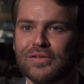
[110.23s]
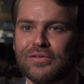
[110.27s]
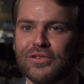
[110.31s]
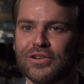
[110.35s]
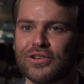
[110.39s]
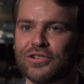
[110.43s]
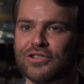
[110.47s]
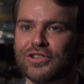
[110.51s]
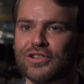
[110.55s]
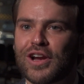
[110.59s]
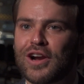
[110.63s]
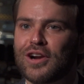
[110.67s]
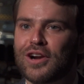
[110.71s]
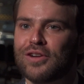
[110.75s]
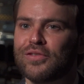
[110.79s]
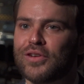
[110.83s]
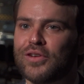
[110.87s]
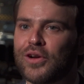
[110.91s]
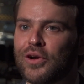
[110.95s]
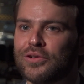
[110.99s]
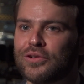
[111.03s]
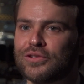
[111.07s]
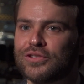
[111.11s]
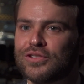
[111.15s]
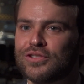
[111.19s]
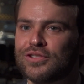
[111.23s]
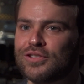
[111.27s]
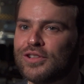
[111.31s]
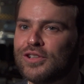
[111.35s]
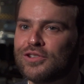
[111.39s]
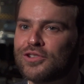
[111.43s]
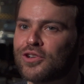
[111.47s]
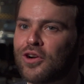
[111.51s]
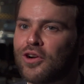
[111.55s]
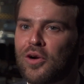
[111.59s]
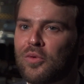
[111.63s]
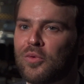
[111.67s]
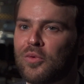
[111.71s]
If you're scared of ghosts,
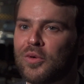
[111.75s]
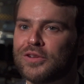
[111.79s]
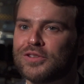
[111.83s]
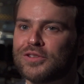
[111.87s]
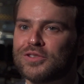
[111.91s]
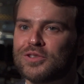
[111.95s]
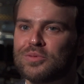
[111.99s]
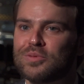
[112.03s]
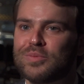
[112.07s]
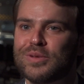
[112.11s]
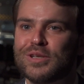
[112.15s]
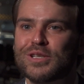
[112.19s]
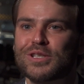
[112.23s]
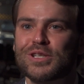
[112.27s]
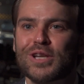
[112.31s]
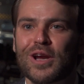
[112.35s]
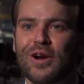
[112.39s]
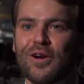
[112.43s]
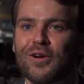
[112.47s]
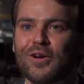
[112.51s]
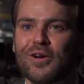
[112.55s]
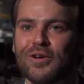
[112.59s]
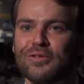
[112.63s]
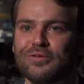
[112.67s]
these aren't ones to be scared